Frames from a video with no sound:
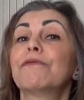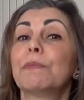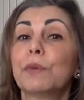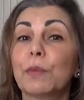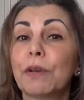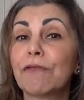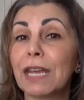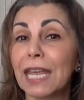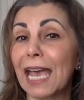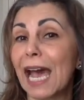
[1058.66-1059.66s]
will be
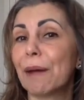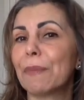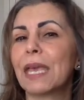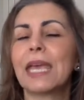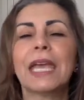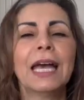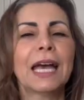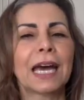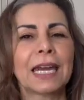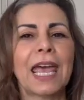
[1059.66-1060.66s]
really happy,
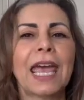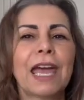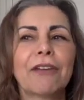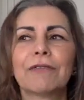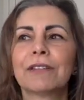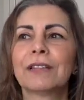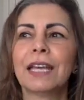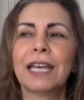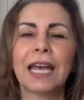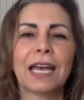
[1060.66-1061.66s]
and her and
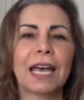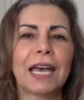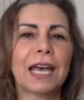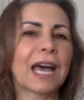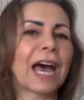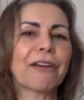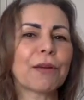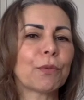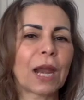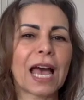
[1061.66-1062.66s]
Harry
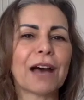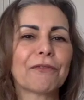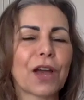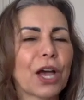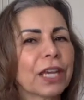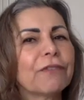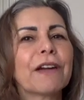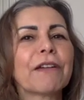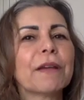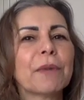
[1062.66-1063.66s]
will have like
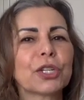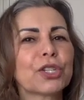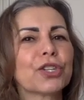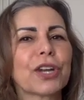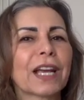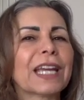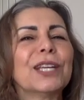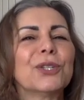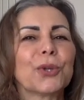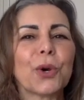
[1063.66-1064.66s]
very much like an
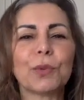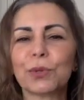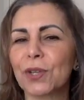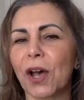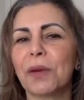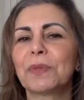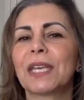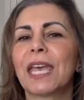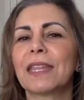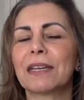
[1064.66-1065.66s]
enjoyable time
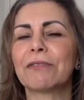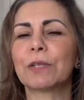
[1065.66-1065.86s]
together as